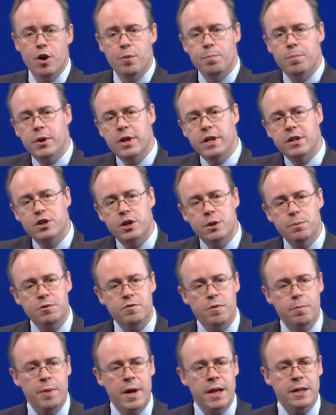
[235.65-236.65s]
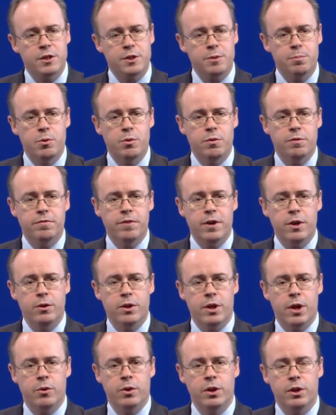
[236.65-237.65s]
But in terms of a balanced
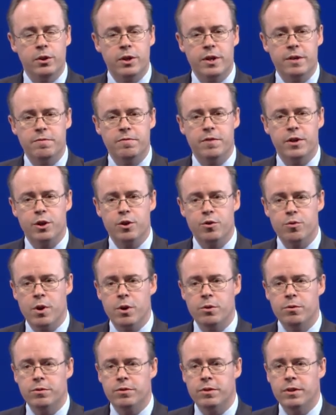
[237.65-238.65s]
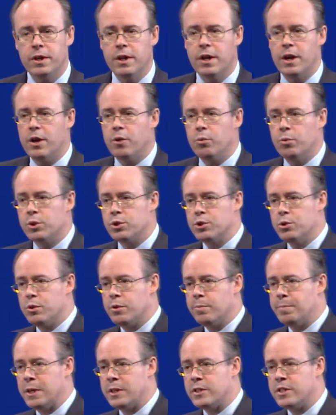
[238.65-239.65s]
portfolio and looking for growth, we'll talk
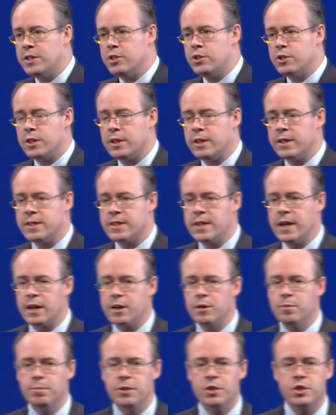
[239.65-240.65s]
about digital in a second, but